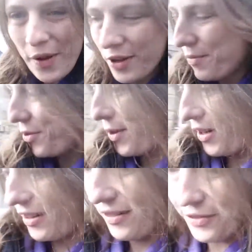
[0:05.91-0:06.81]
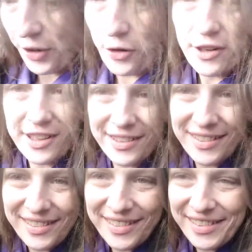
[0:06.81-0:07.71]
welcome to our vlog.
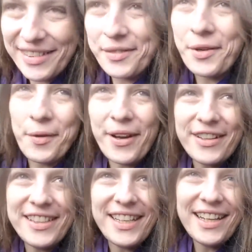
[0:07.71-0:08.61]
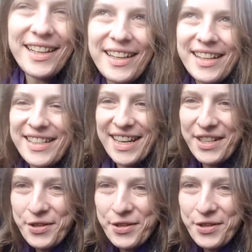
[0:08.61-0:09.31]
What are we on today? Day